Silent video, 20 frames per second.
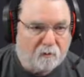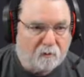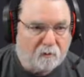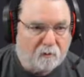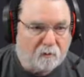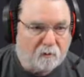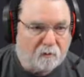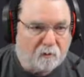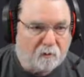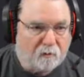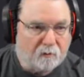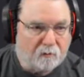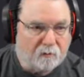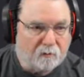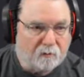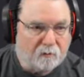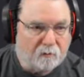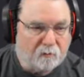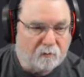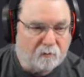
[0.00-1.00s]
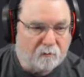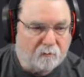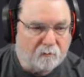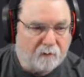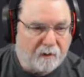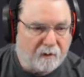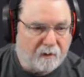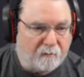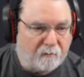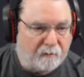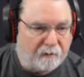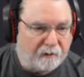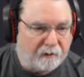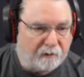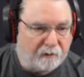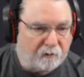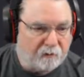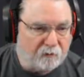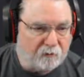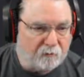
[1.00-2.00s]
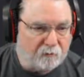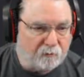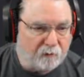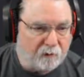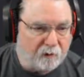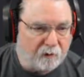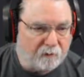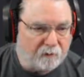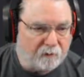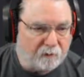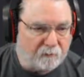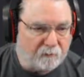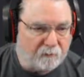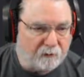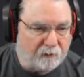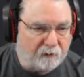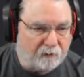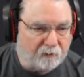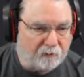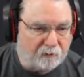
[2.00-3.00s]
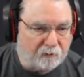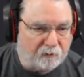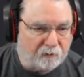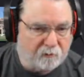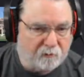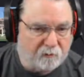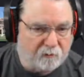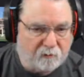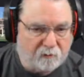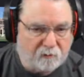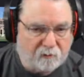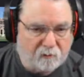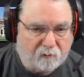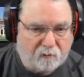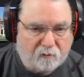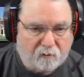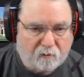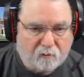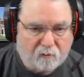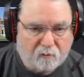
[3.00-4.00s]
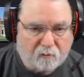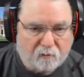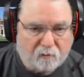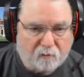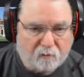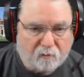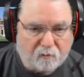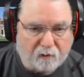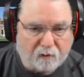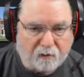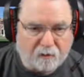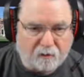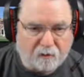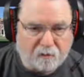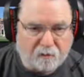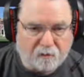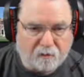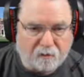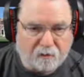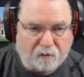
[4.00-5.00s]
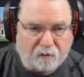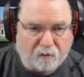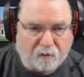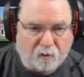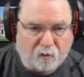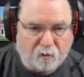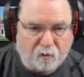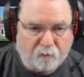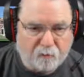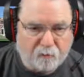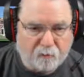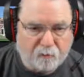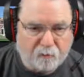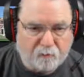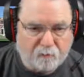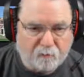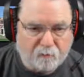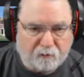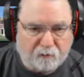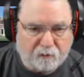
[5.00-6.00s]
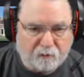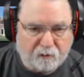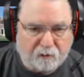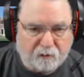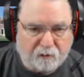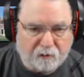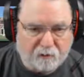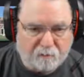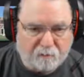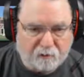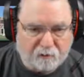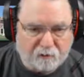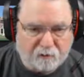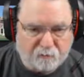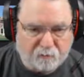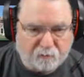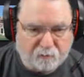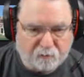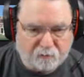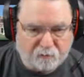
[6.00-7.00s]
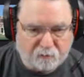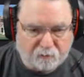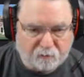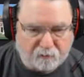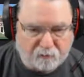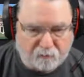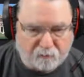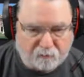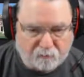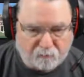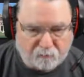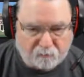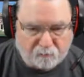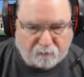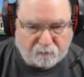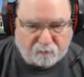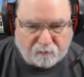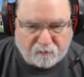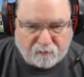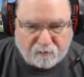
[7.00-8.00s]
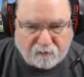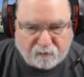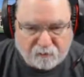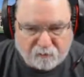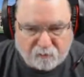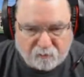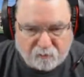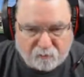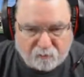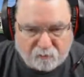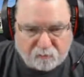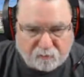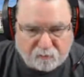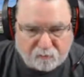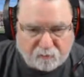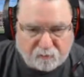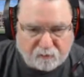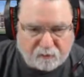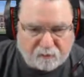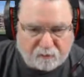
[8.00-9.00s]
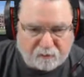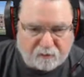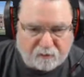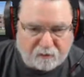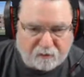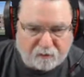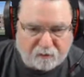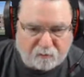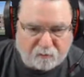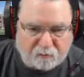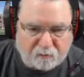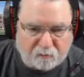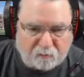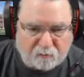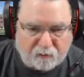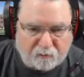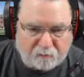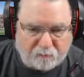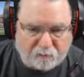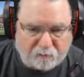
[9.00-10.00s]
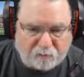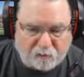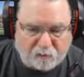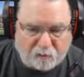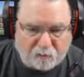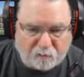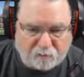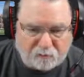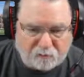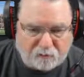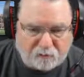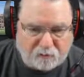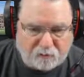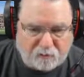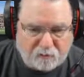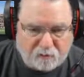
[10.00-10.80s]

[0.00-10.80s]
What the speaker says: Go into File Manage, Project Manager. Right click, open, rename, export, delete. What did they do with the way? Did they do away with closing?